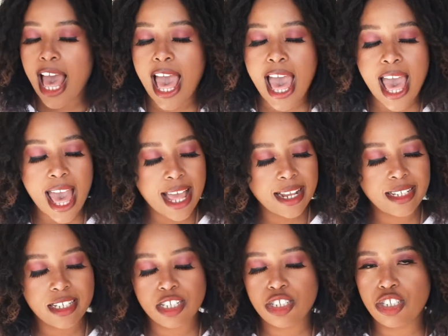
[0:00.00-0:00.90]

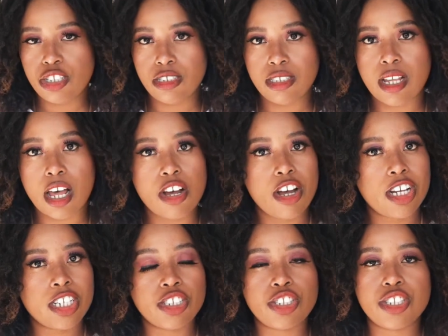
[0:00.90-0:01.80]
and choose
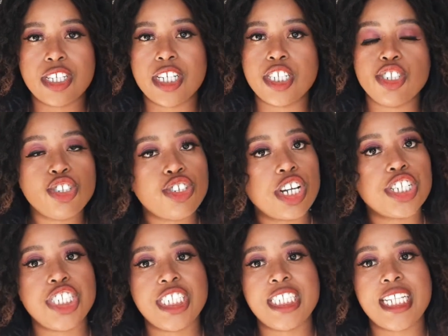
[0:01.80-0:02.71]
according to the
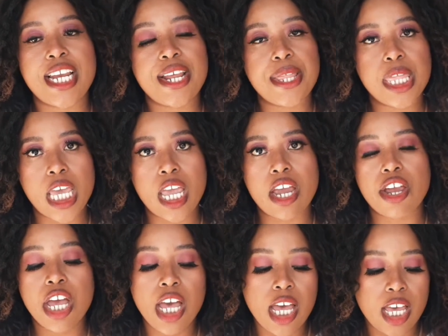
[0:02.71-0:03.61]
instructions that are
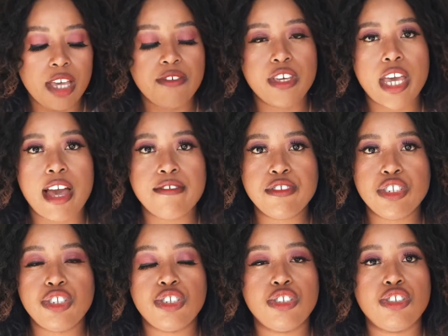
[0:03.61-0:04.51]
there. If you have
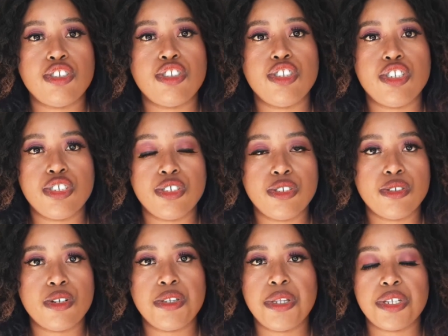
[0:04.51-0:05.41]
to choose 2
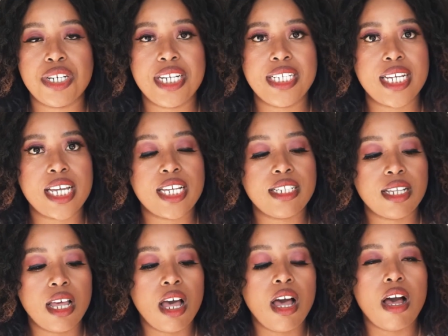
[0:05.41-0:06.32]
or 3 days
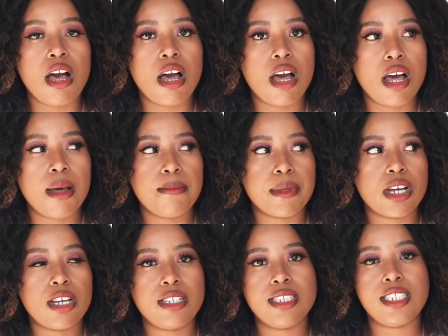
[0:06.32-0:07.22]

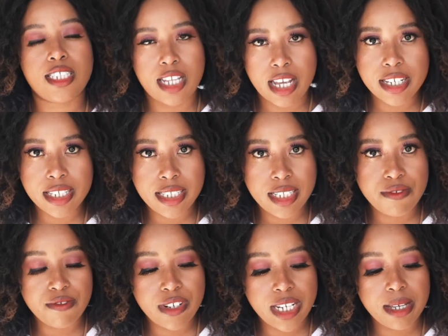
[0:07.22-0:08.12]

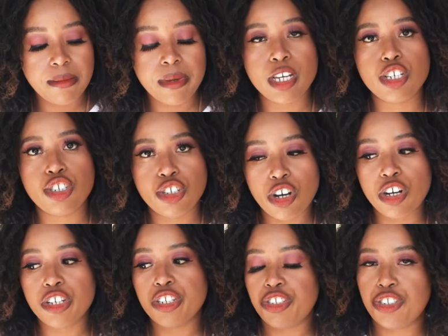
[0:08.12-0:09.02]
consecutively, make sure
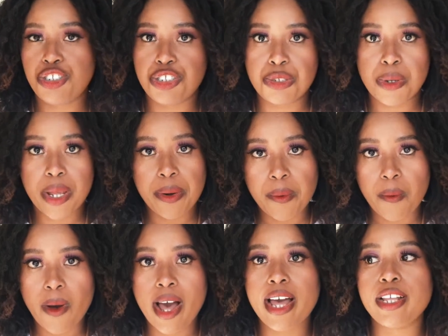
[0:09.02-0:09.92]
you choose
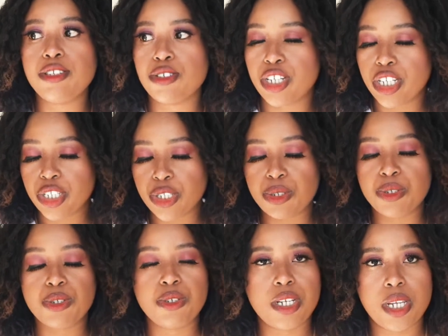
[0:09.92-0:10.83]
21,
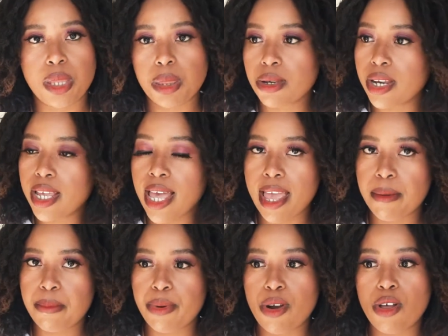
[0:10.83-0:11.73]
22, 23
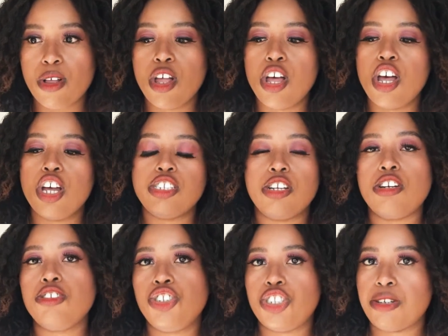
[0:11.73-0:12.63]
April.
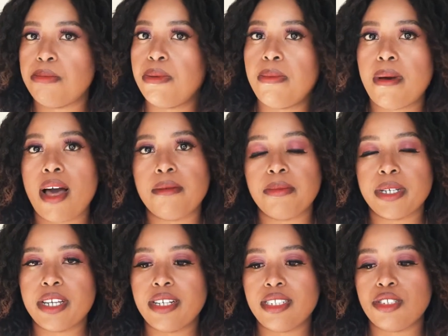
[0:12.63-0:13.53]
Don't jump about,
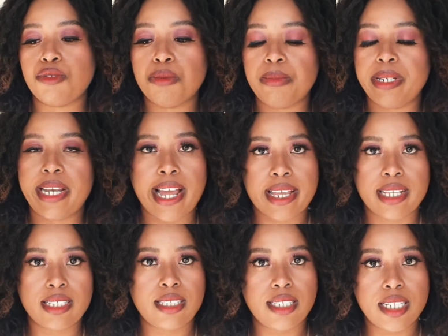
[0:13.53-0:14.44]
because it will be like a
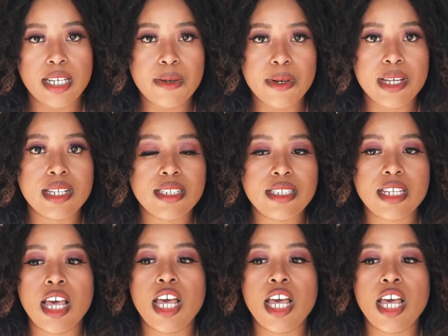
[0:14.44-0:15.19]
sequence.